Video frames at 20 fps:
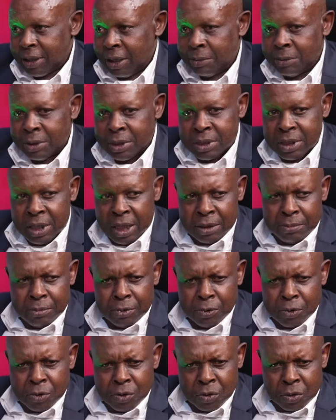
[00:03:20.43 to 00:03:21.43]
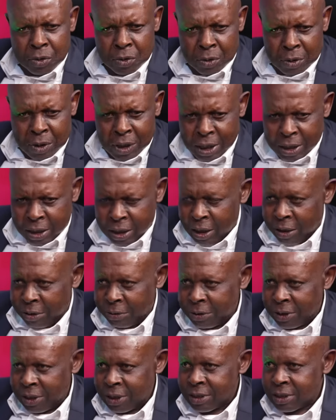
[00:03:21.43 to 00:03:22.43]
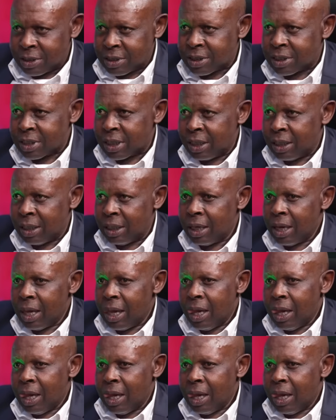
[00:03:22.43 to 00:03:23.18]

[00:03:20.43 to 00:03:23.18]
I was able to look around and see